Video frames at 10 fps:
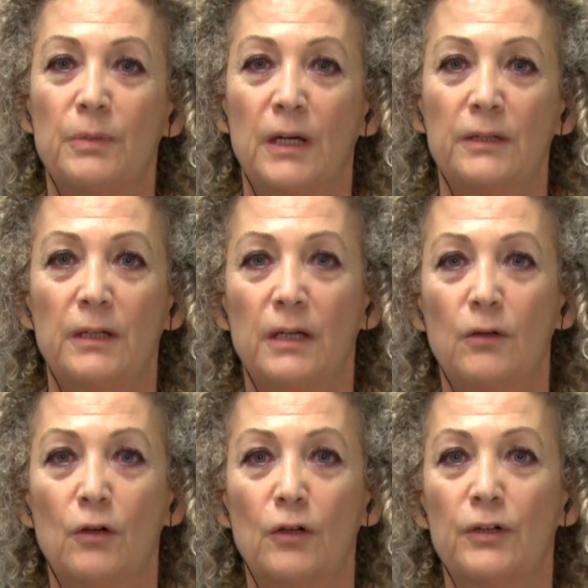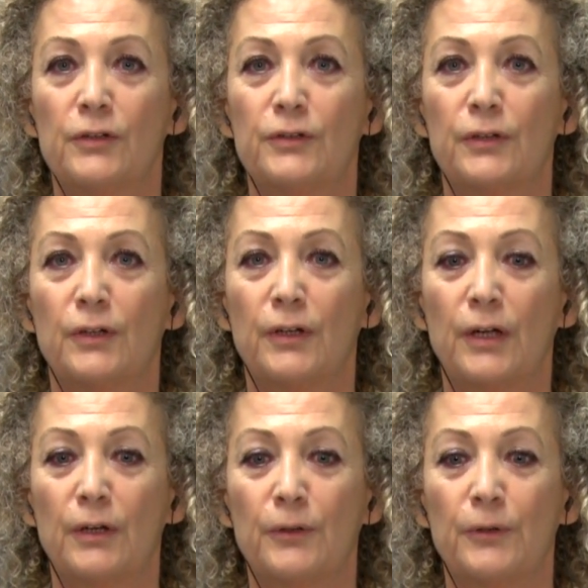Biden in August
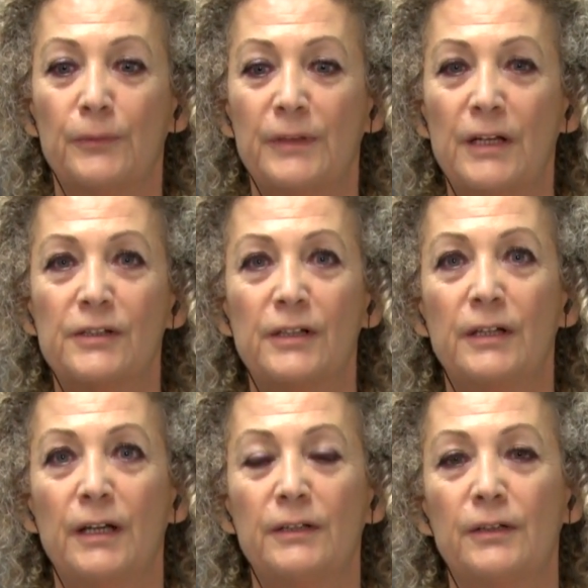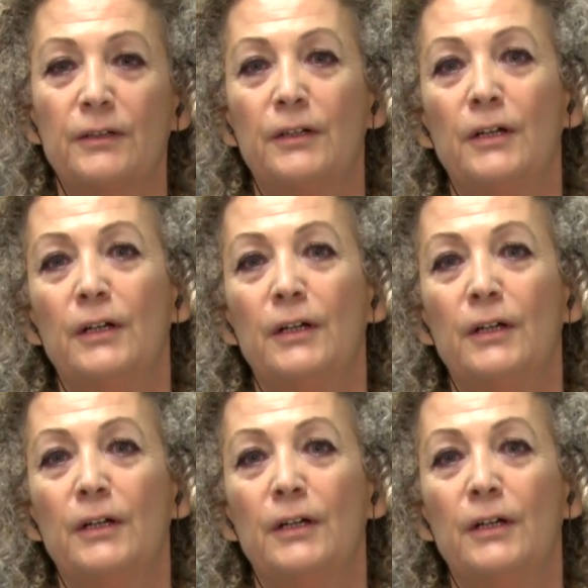designated